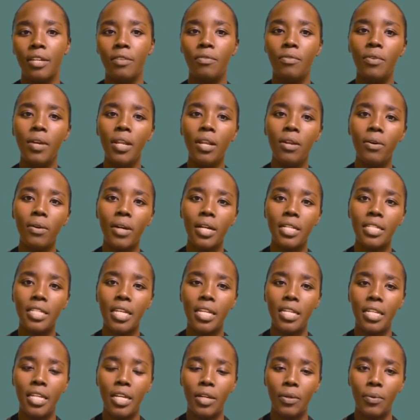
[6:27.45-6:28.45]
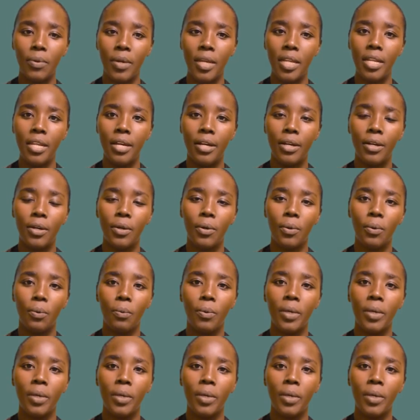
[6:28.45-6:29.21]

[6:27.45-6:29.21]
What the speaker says: If we look at a liquid,